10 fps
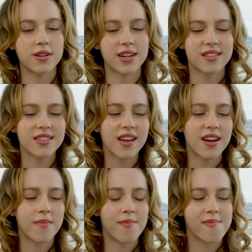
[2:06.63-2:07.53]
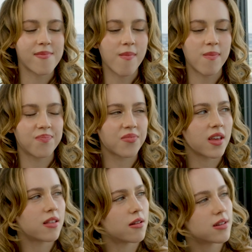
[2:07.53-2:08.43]
Well, I'd say that
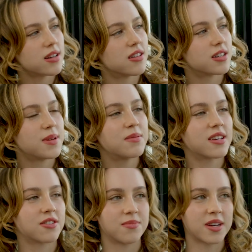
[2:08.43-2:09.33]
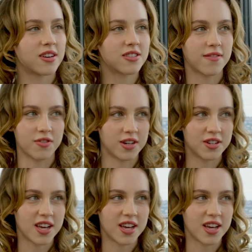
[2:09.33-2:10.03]
low-key, a lot of people that go to my college have no